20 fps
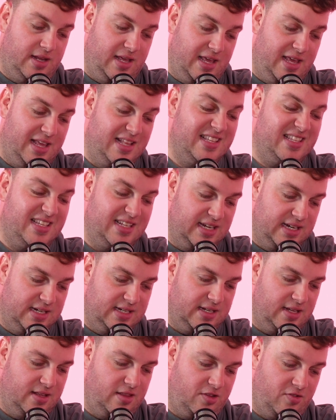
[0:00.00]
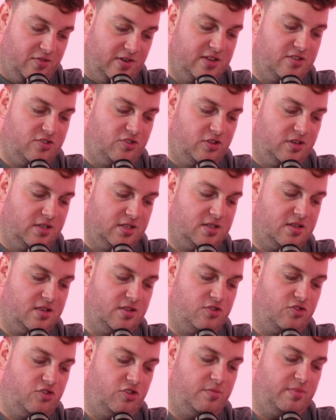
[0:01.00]
incident, 3 students
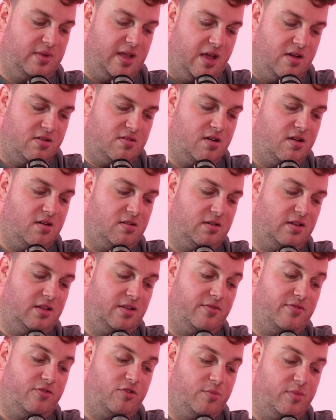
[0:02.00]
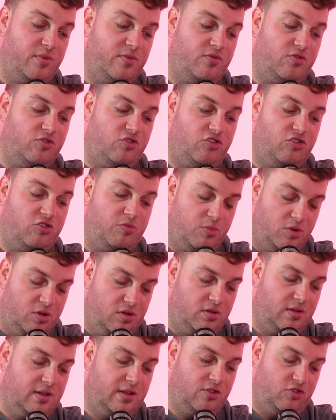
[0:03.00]
consumed alcohol in the form of
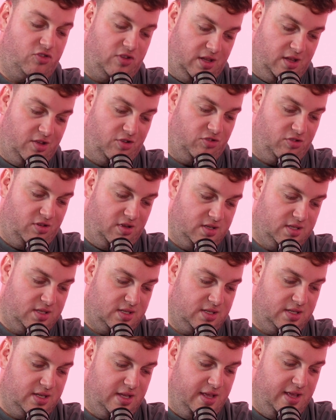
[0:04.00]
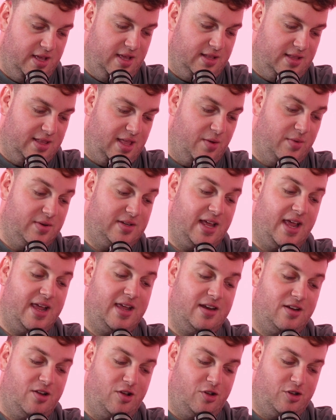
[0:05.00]
small jello shots. They were
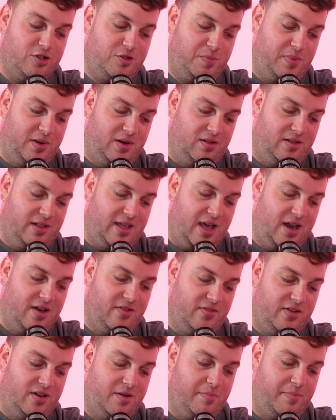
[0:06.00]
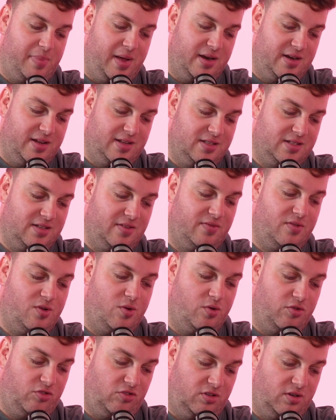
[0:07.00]
taken to hospital out of an abundance of
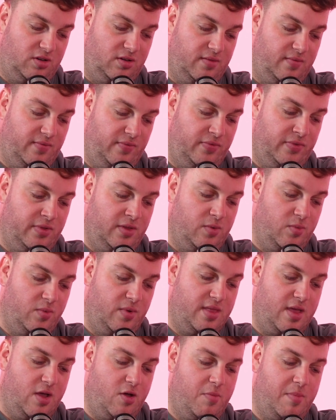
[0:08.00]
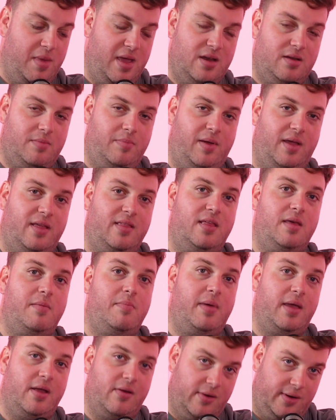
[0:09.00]
caution where they were met by their
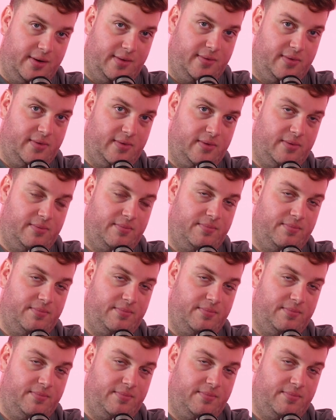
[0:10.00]
parents.